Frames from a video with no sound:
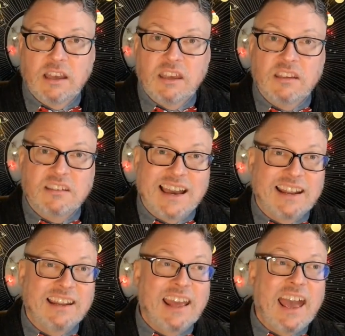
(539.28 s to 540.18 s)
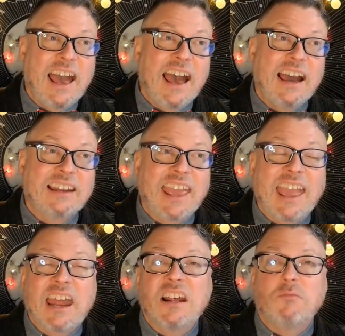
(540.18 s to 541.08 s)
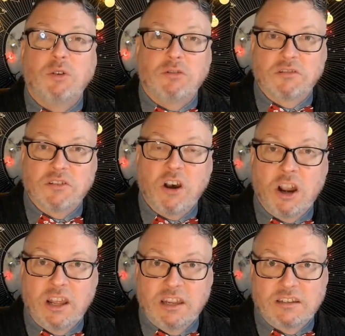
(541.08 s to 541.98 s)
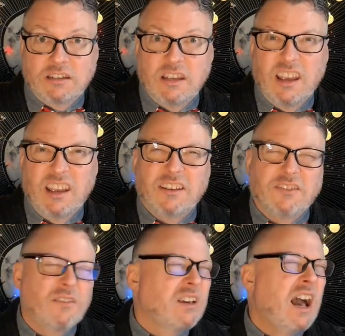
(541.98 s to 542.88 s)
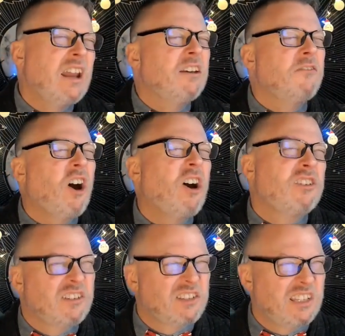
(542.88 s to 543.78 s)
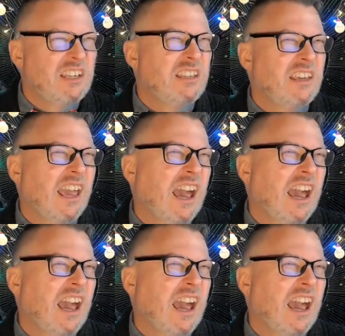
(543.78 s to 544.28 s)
is that it had animals on it. It's kind of hard to see the